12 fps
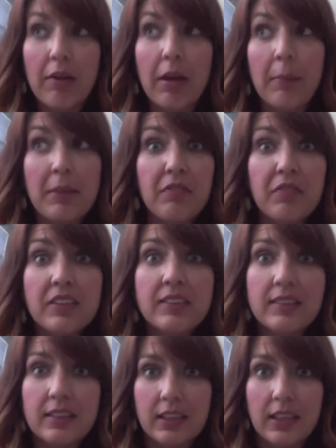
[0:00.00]
I mean,
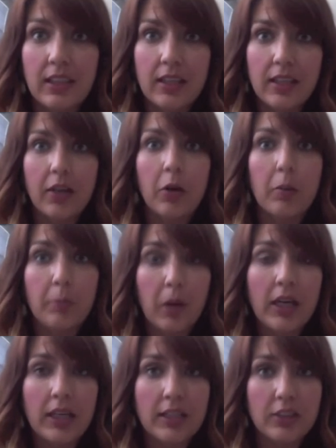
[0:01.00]
physically, like her
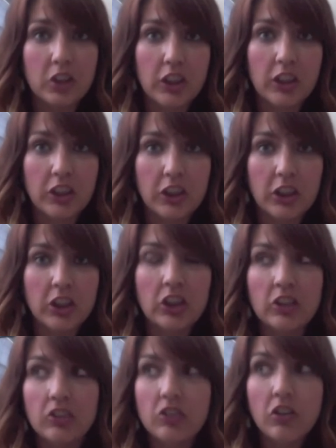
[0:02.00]
body is changing.
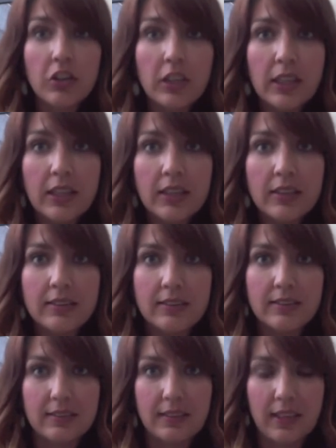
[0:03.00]
She's turning
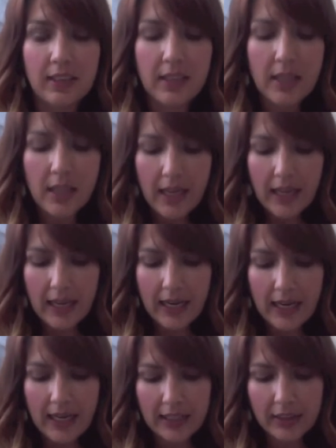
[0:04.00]
16
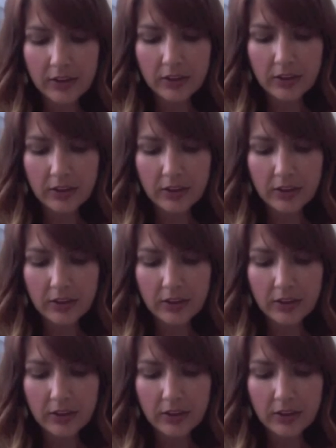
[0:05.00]
and,